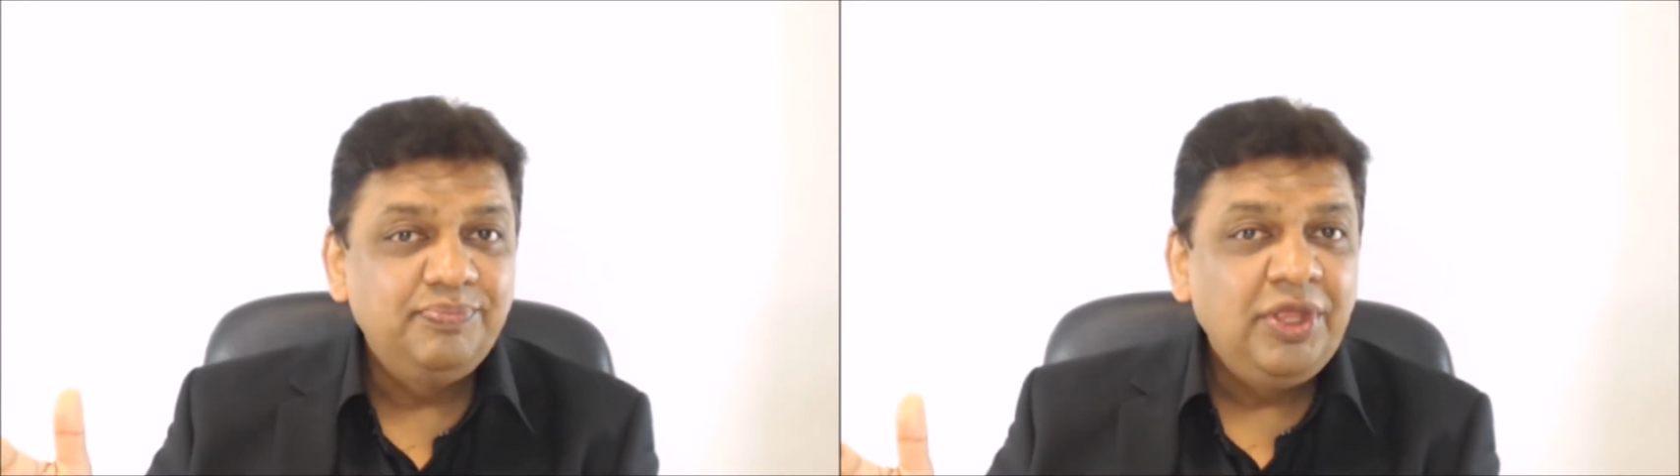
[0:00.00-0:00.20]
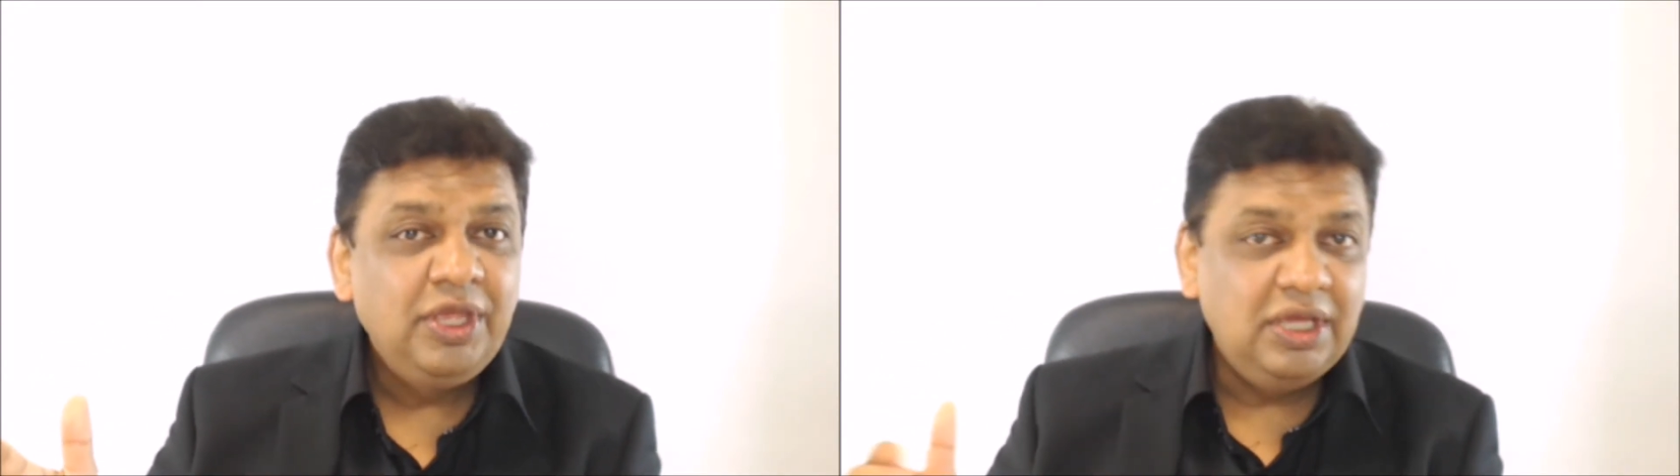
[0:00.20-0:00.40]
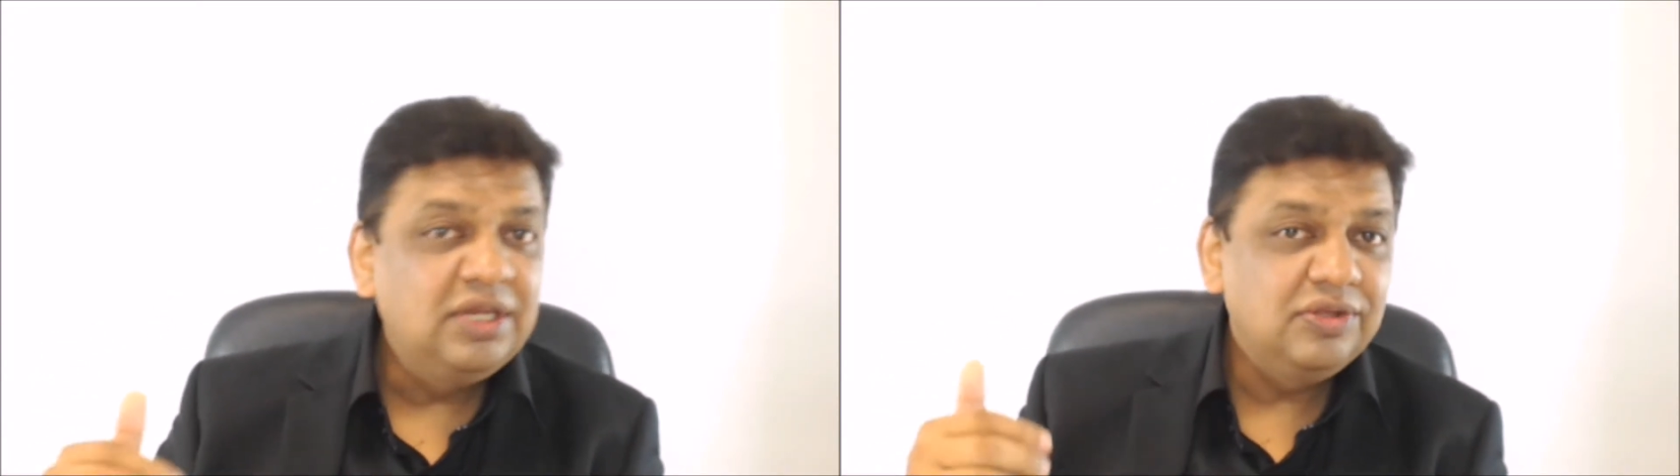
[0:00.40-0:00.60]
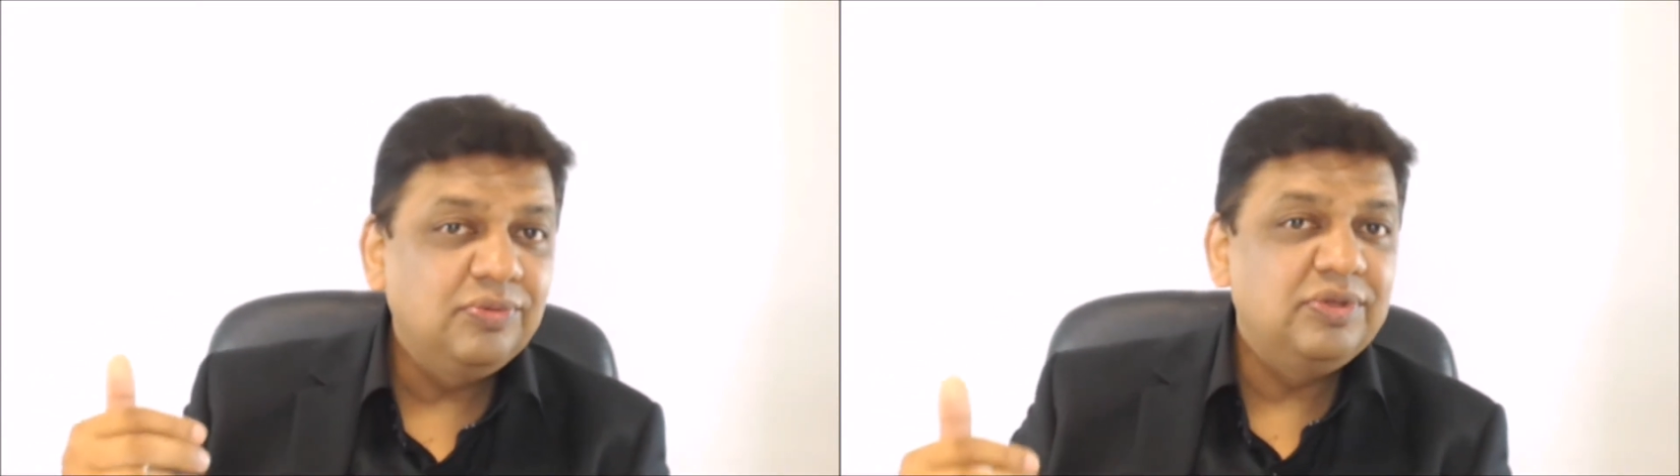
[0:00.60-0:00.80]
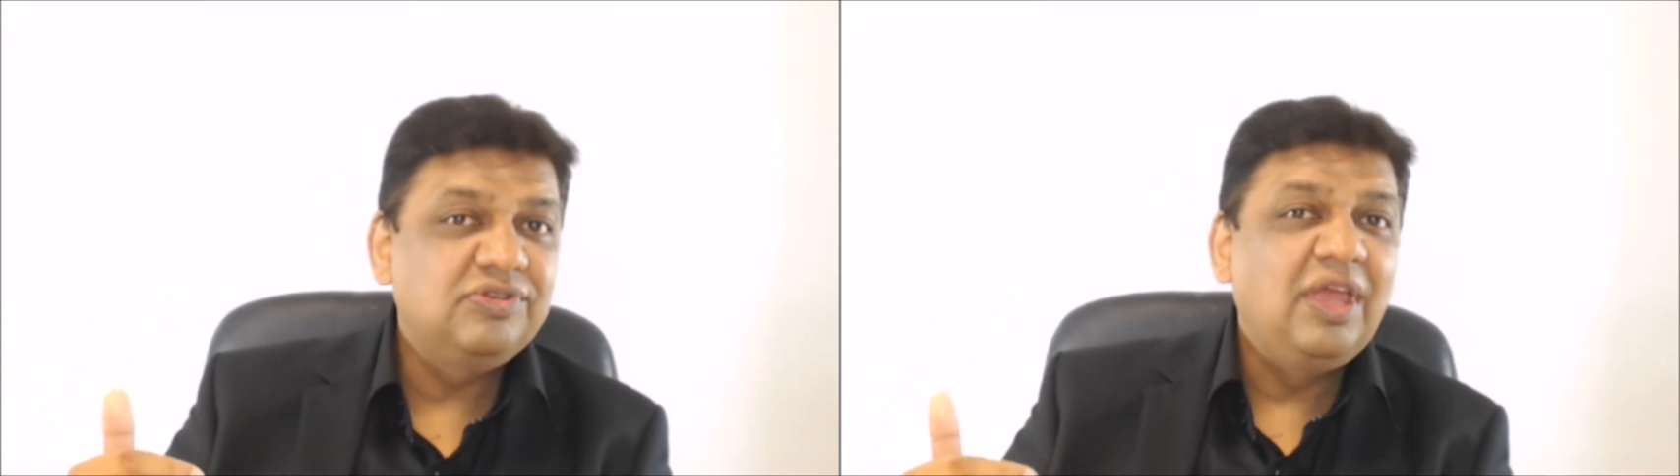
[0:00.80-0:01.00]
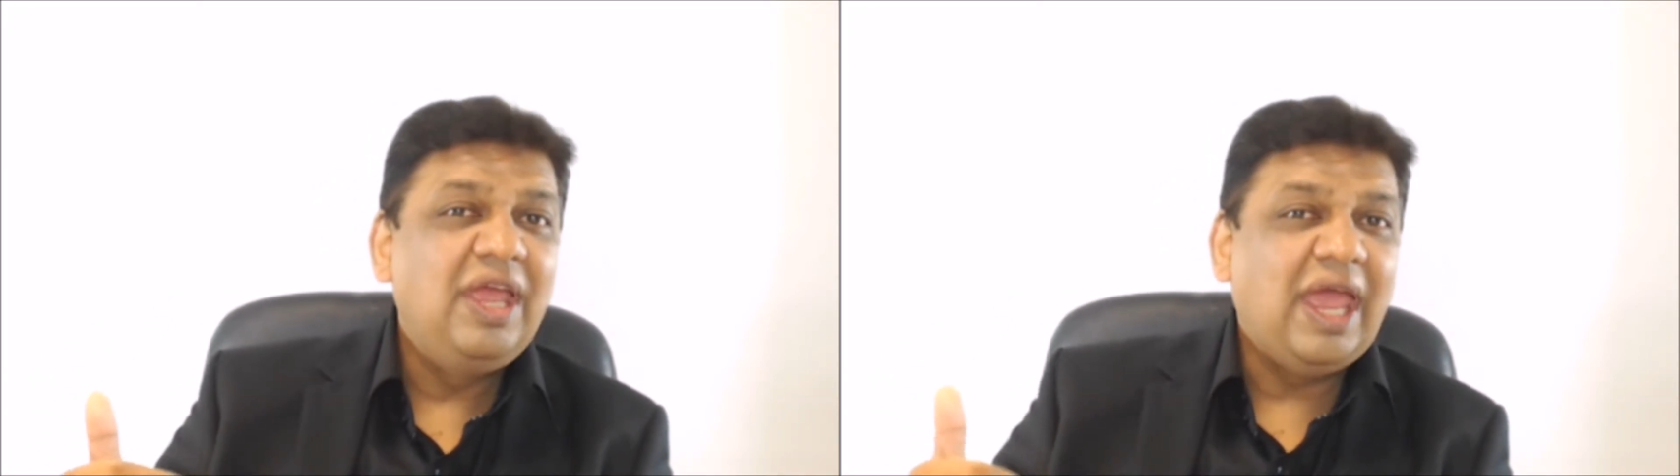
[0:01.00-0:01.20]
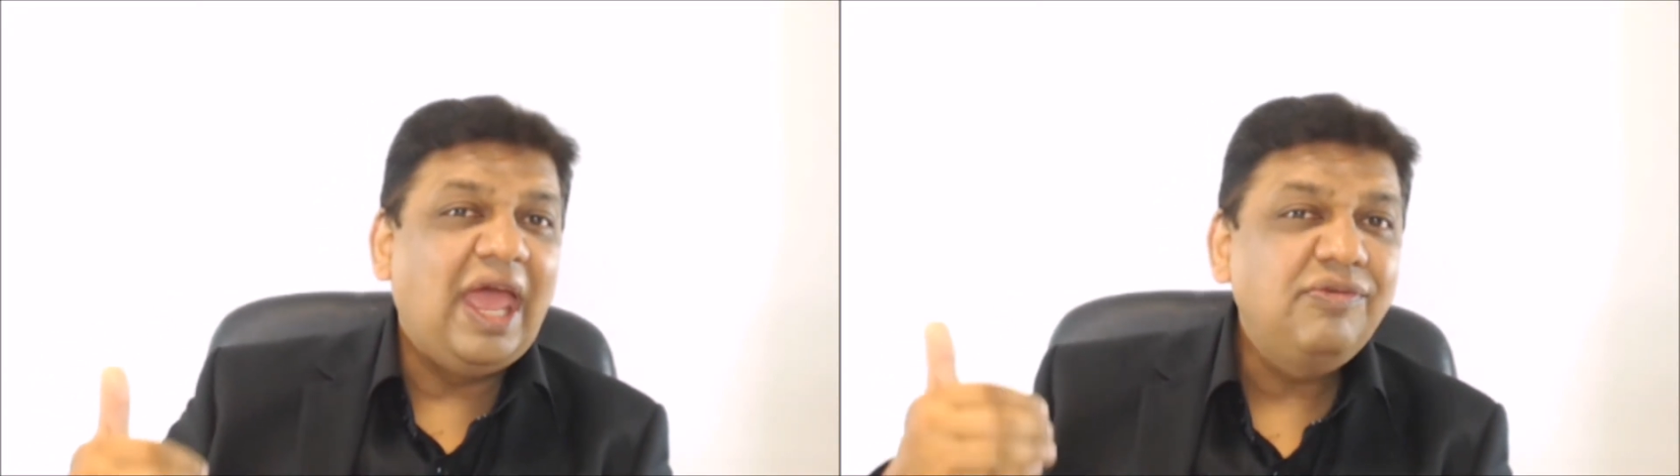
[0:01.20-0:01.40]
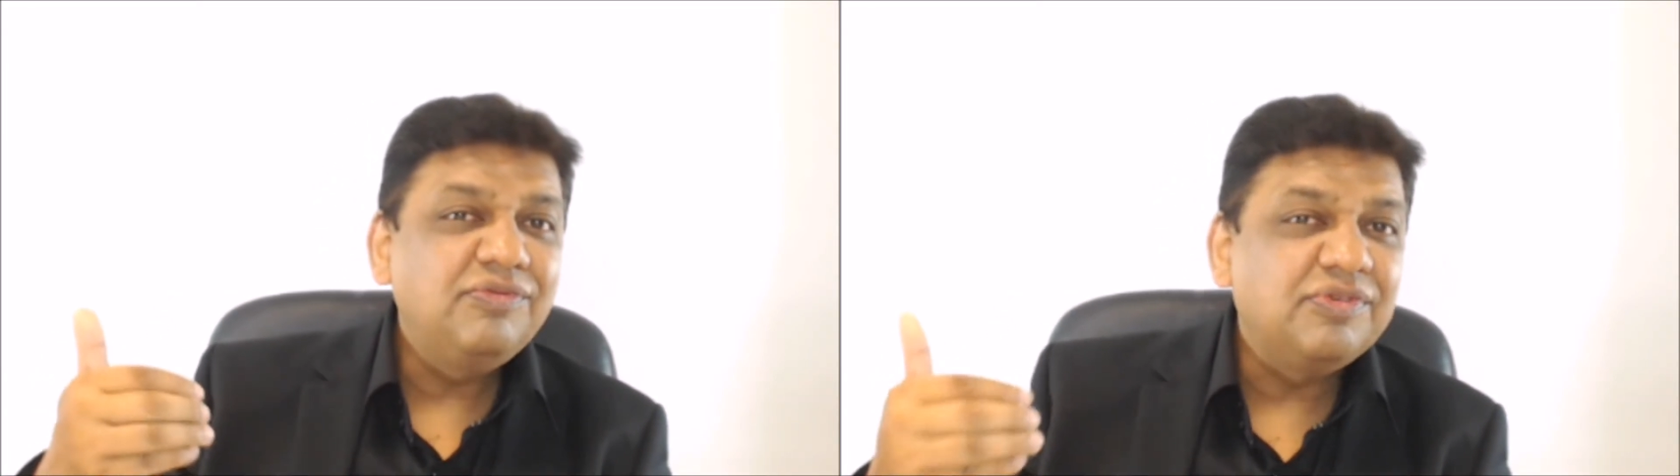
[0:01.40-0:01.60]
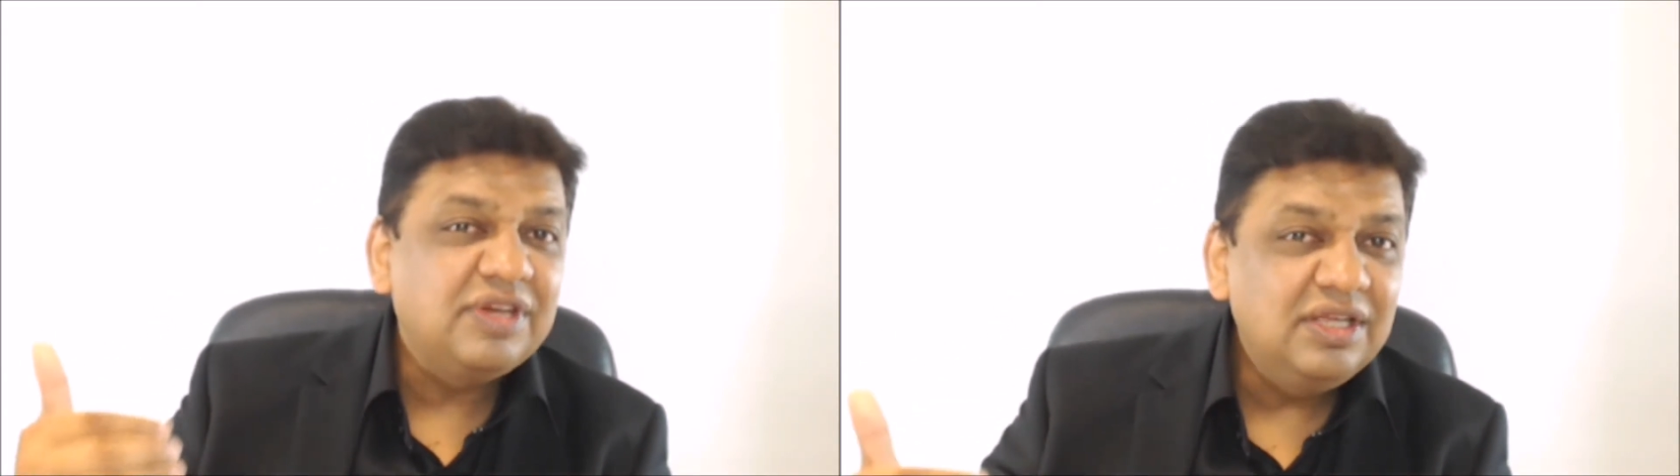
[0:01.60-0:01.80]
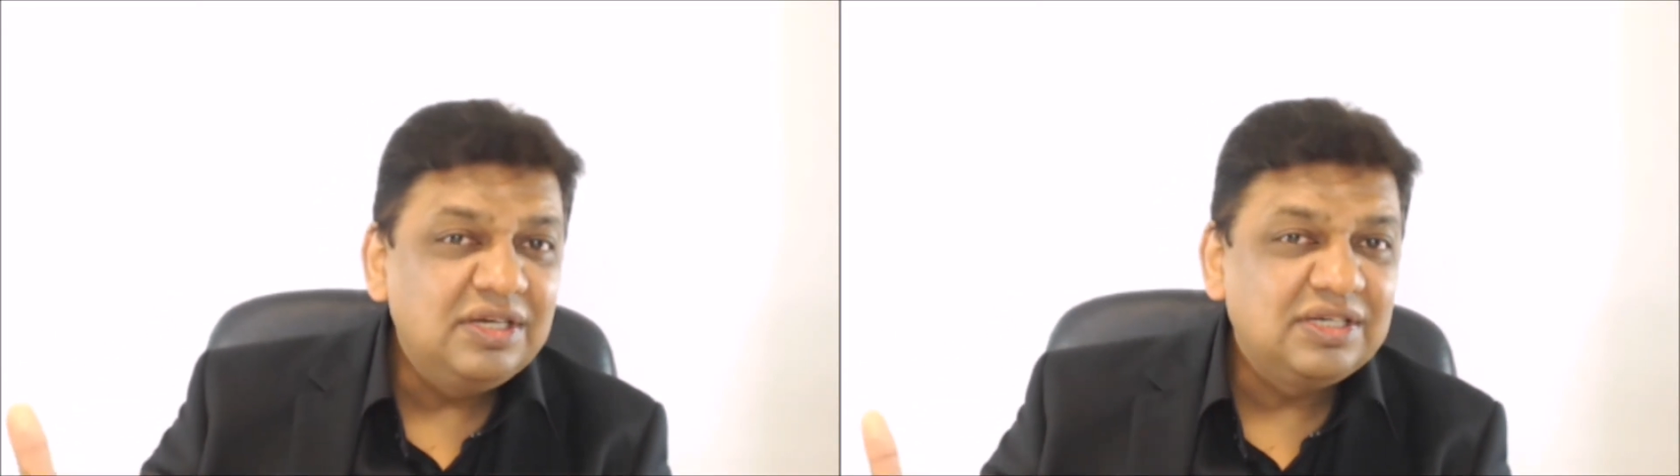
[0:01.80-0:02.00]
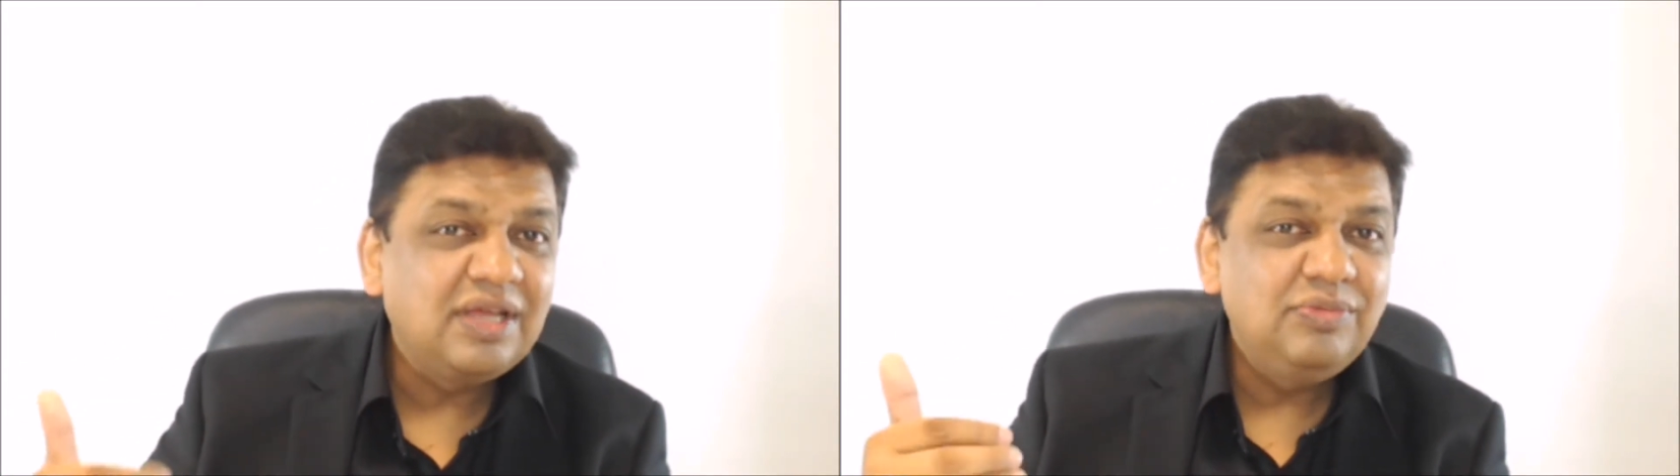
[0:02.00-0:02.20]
In other words, have real time